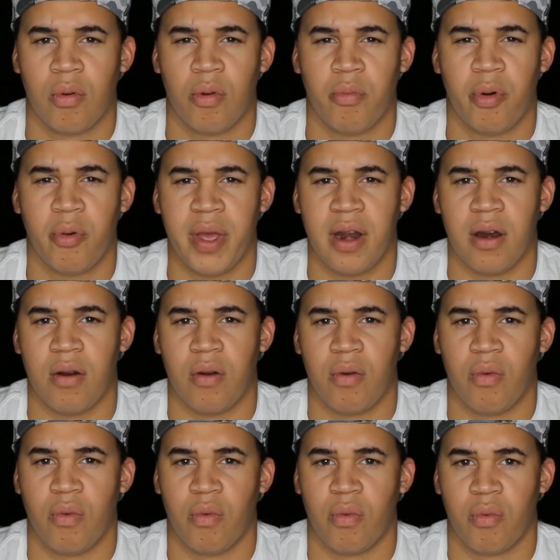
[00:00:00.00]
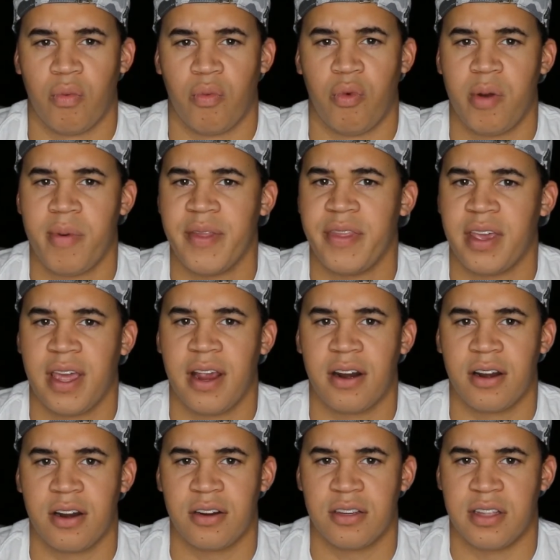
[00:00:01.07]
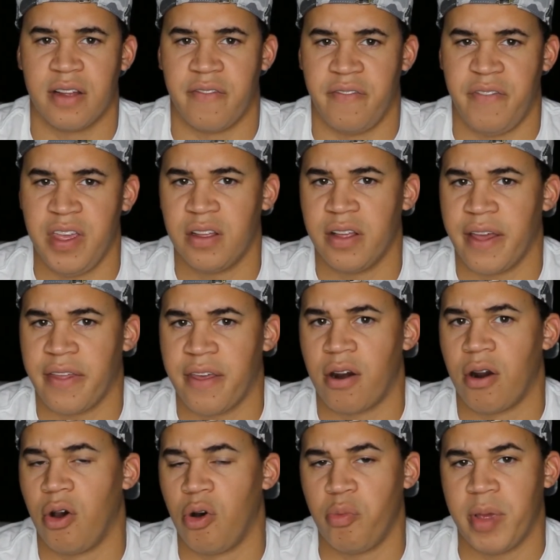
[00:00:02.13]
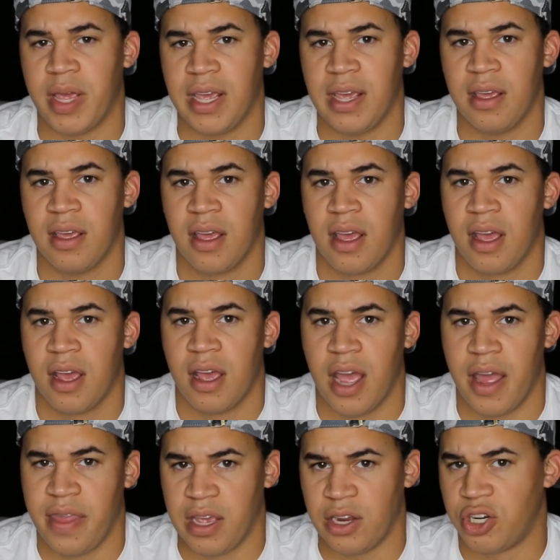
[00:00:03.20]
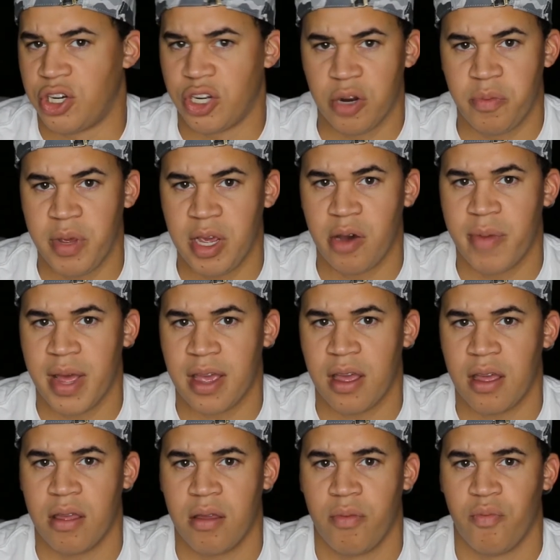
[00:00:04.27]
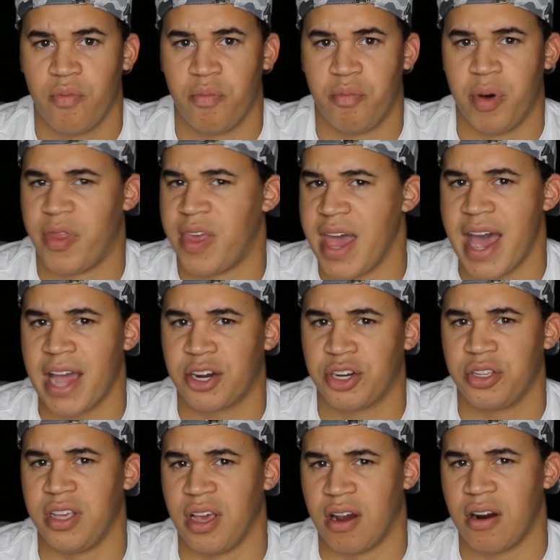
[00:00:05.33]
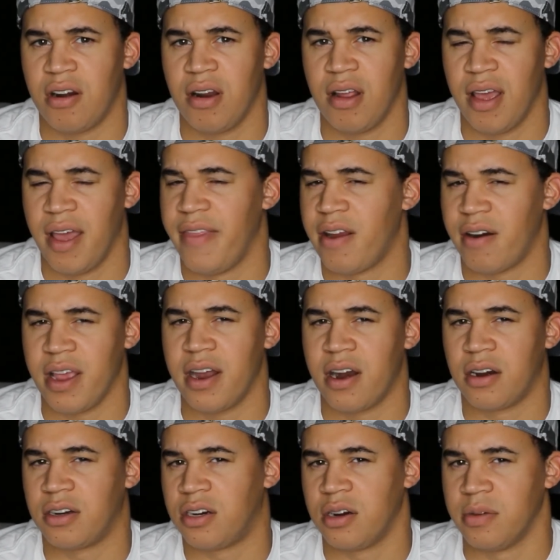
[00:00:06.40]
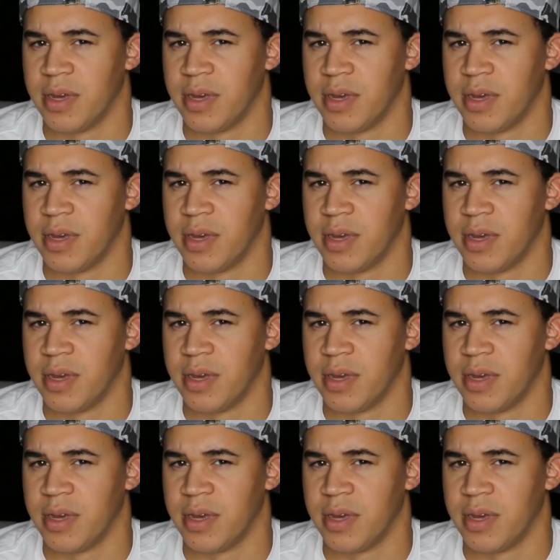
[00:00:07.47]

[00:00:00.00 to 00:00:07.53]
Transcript: But wait, what about the characters that feel like they're OP and they should be Omega, but they actually aren't, and they're in our tournament?